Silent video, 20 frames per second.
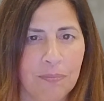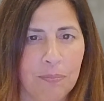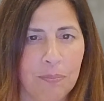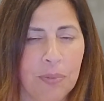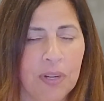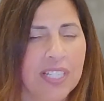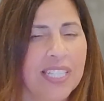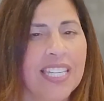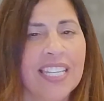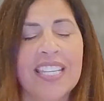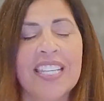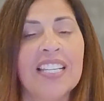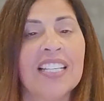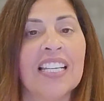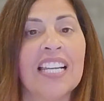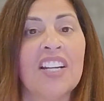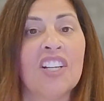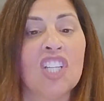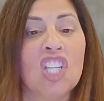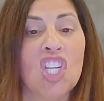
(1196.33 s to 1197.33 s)

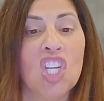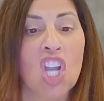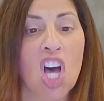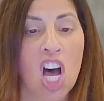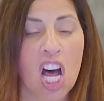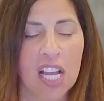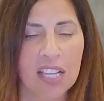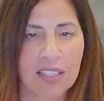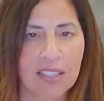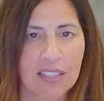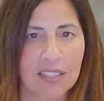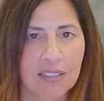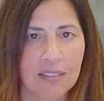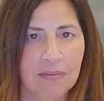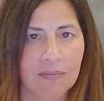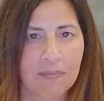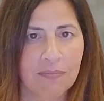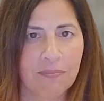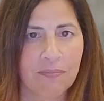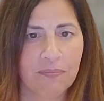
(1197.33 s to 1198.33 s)
particularly loss,
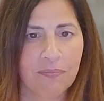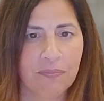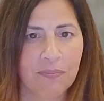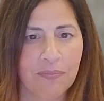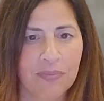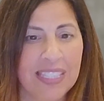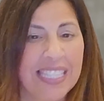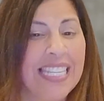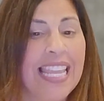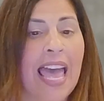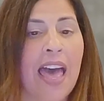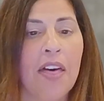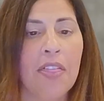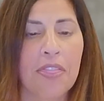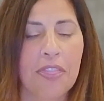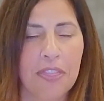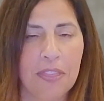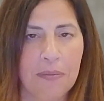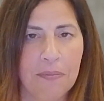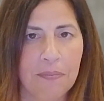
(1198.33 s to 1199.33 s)

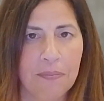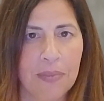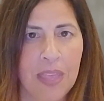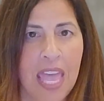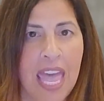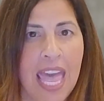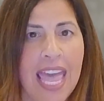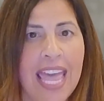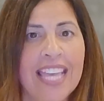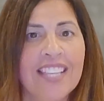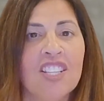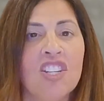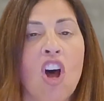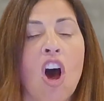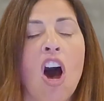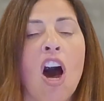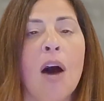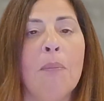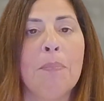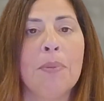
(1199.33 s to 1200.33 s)
death, is an
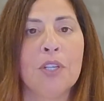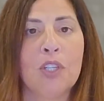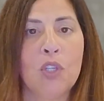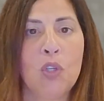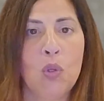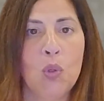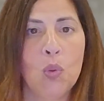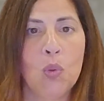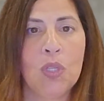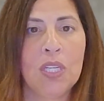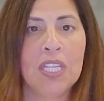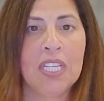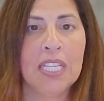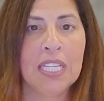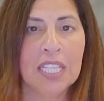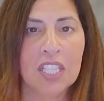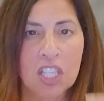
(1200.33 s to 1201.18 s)
opportunity